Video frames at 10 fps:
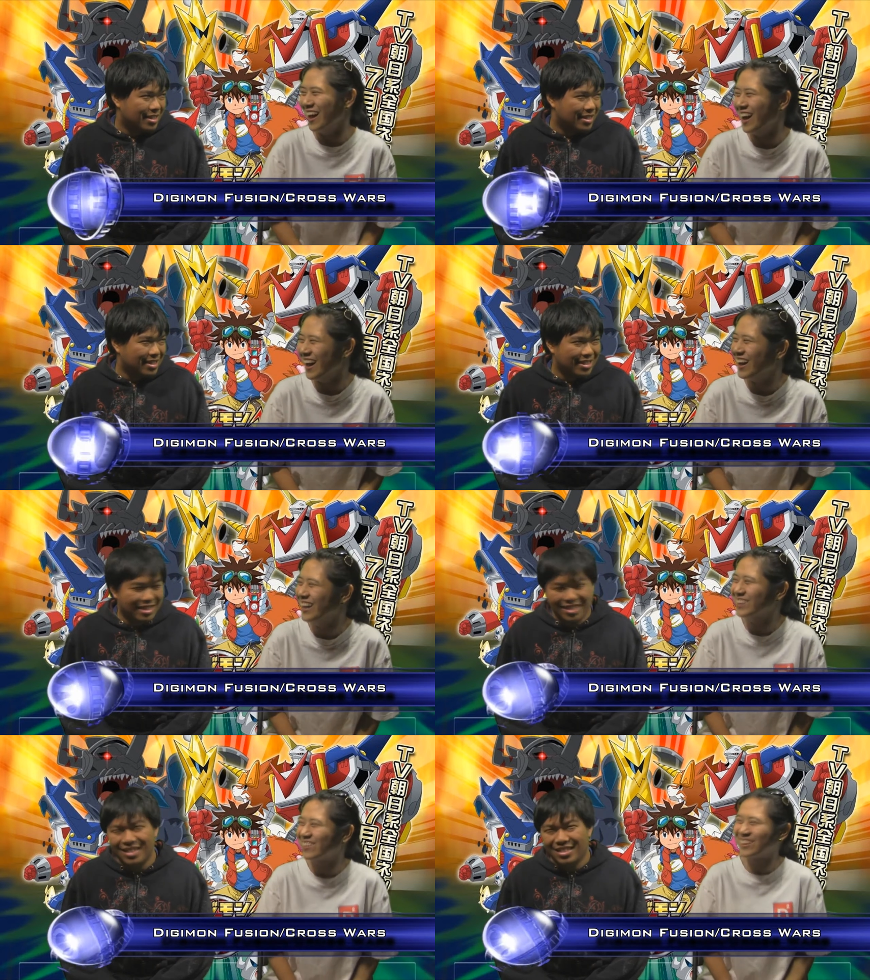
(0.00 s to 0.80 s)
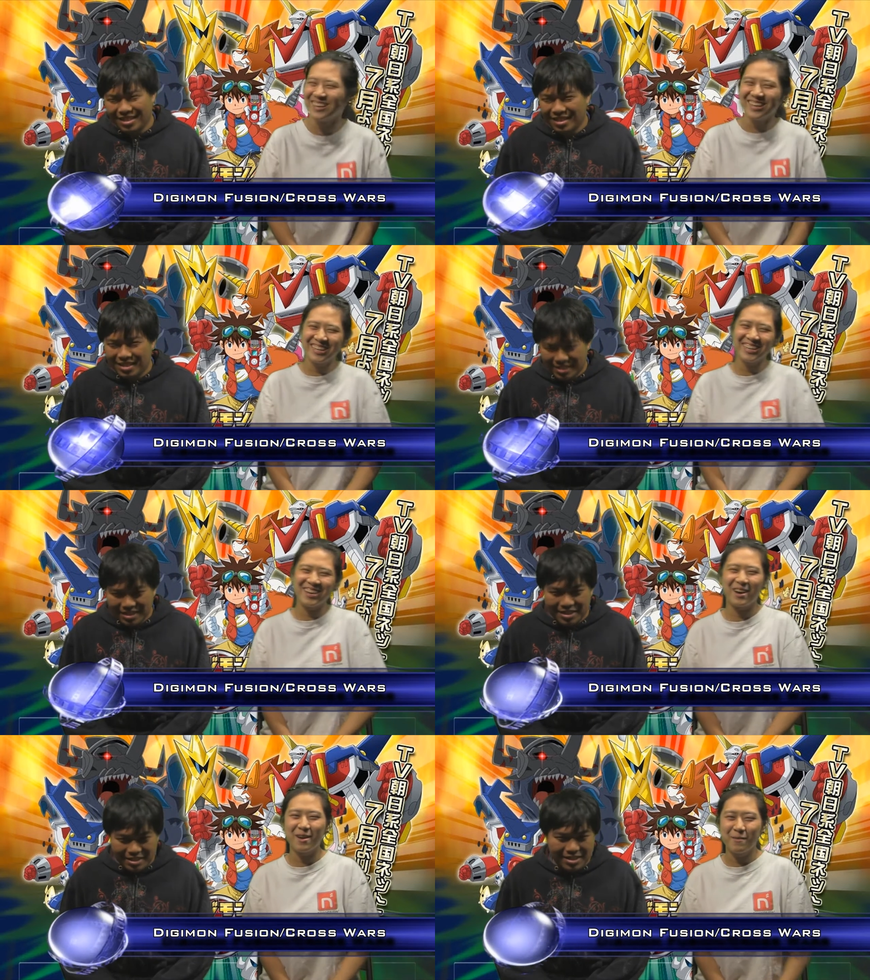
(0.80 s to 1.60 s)
Speaker 1: long or, you
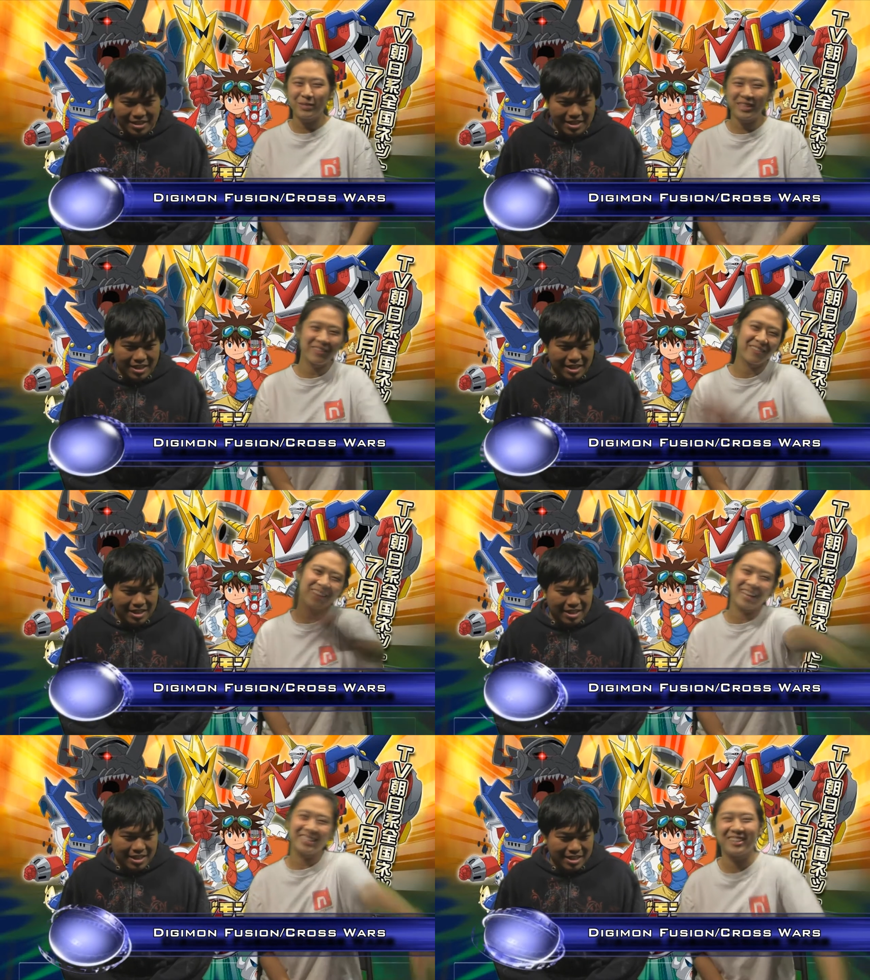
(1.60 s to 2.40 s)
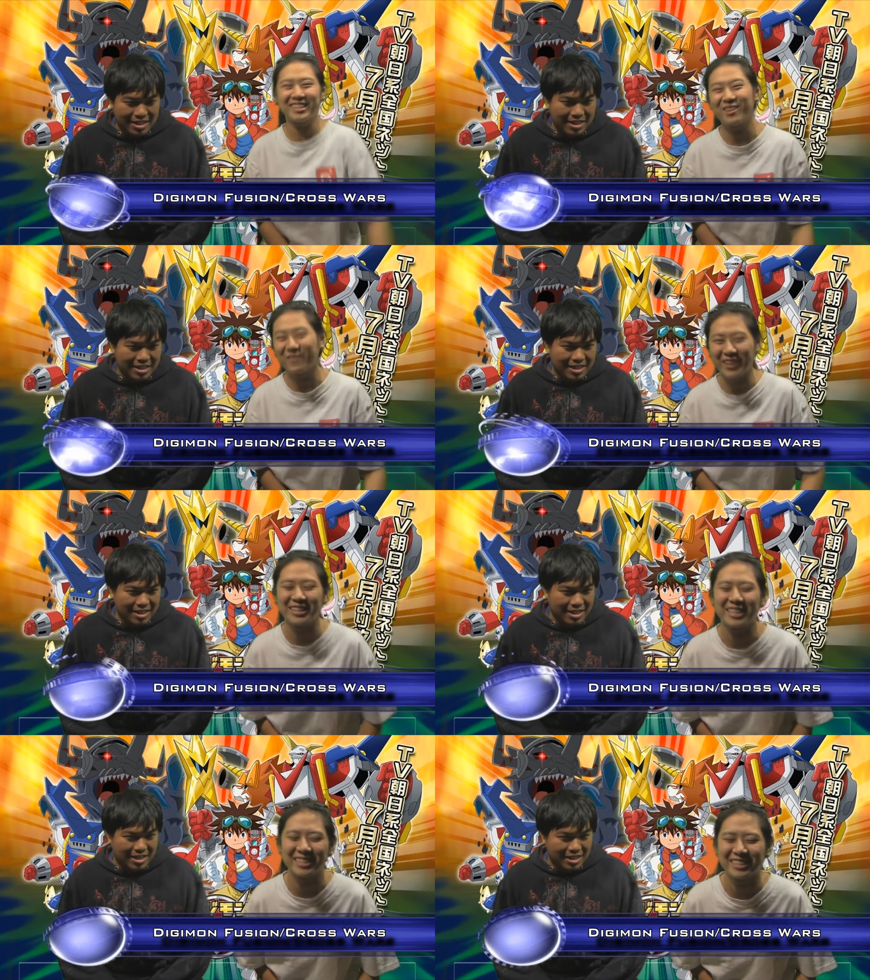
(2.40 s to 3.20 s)
know, but then we realized you guys don't pay
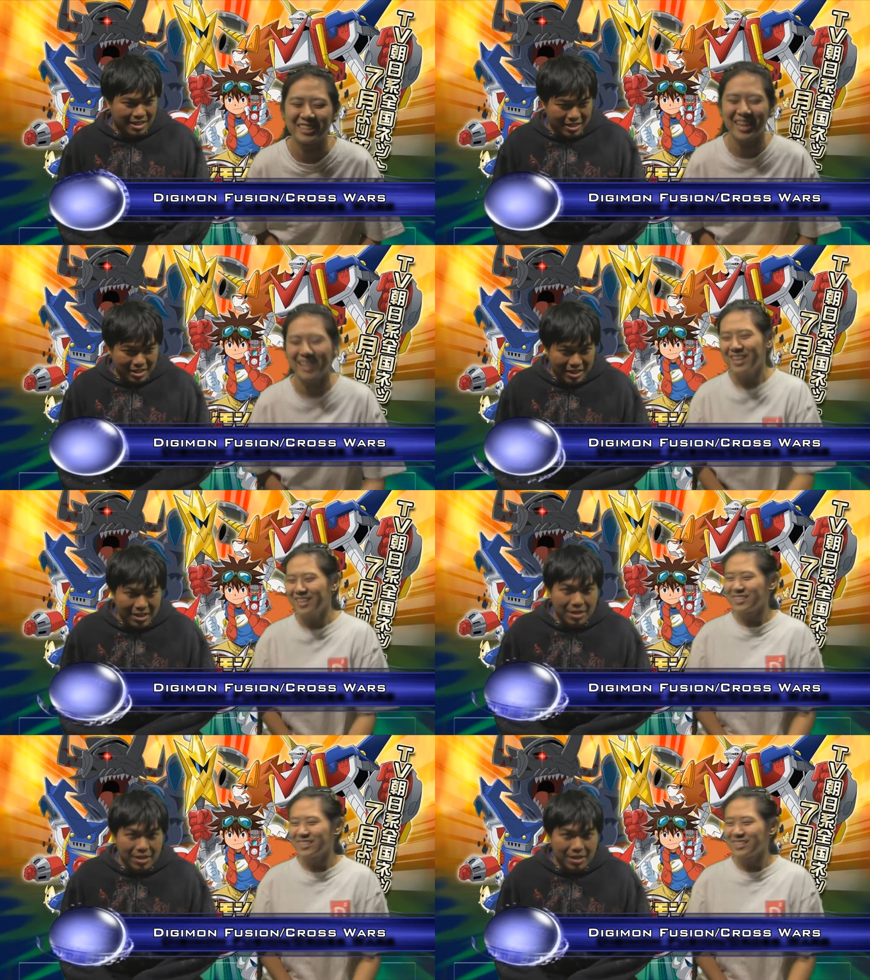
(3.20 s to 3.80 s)
attention to that.